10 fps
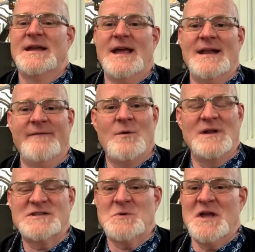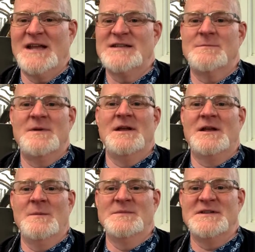And every once in a while, you get somebody that
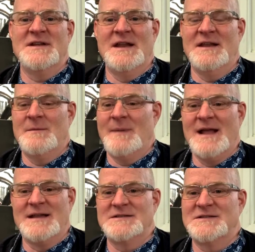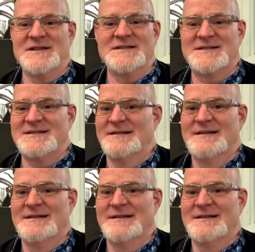comes in and their bike is just